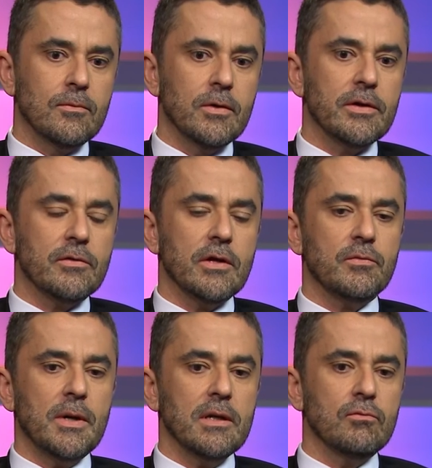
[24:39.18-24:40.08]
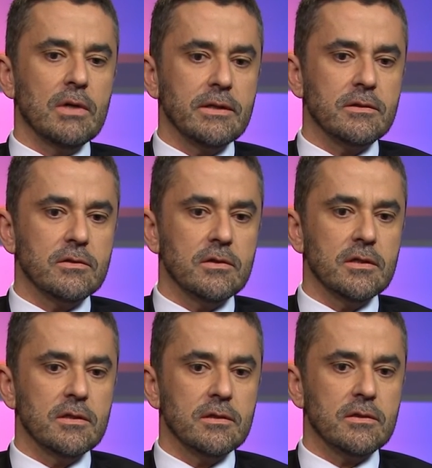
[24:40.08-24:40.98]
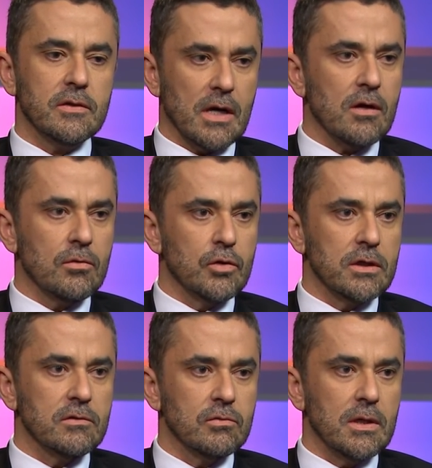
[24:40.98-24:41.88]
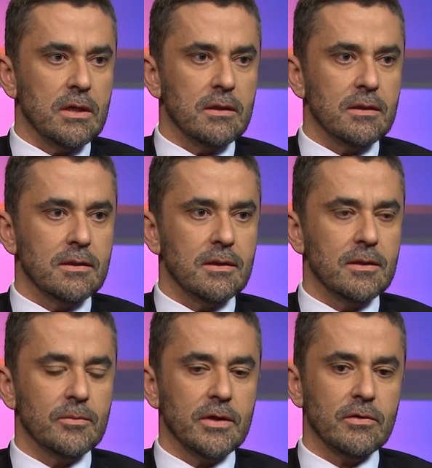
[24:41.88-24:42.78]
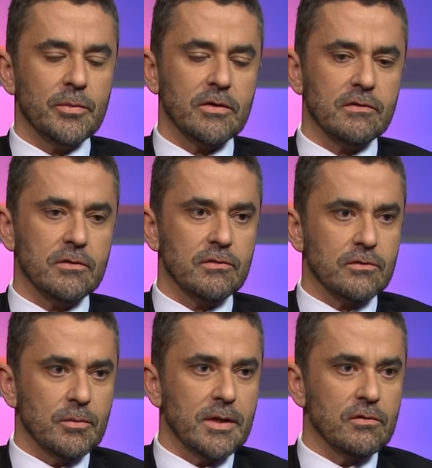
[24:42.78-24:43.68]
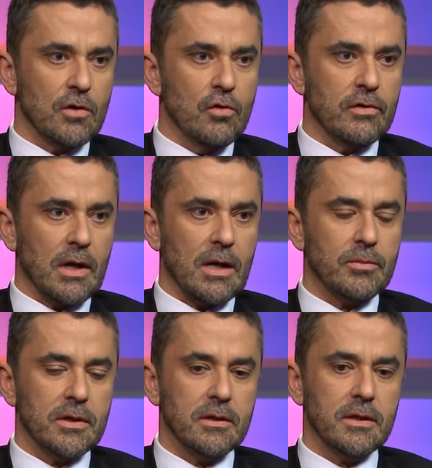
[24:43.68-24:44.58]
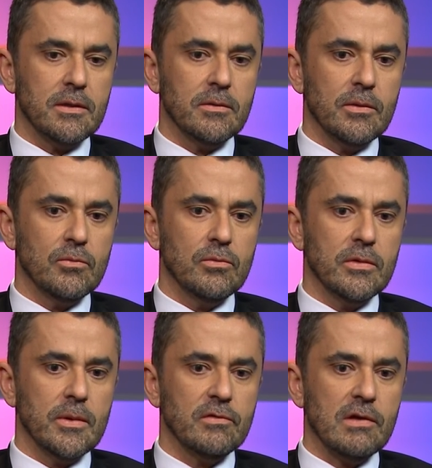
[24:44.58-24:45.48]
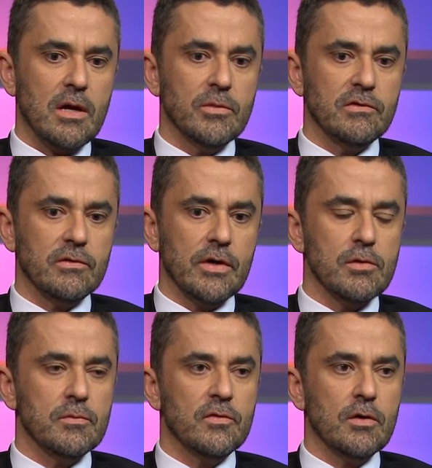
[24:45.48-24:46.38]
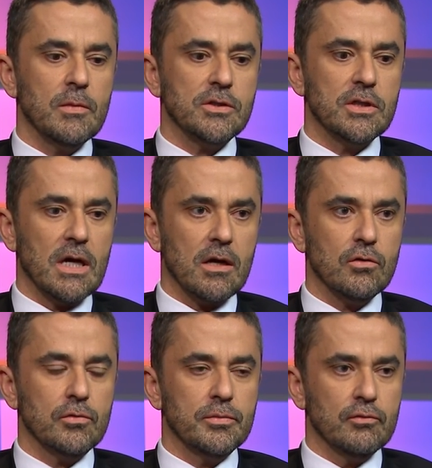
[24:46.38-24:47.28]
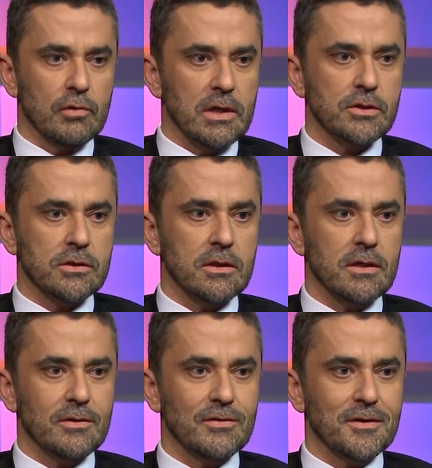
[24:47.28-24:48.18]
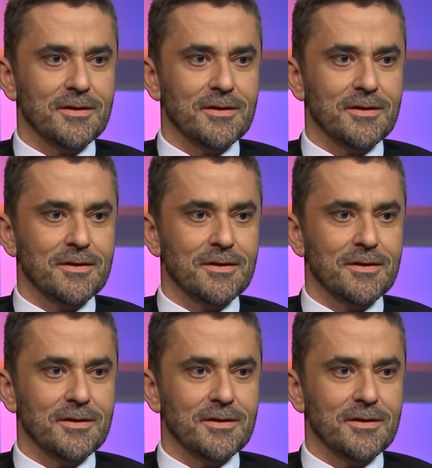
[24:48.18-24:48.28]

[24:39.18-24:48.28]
Well, it's partly related to the Arab world as well, because there's a tremendous overlap. Islam is a very, very much an Arab religion, and it's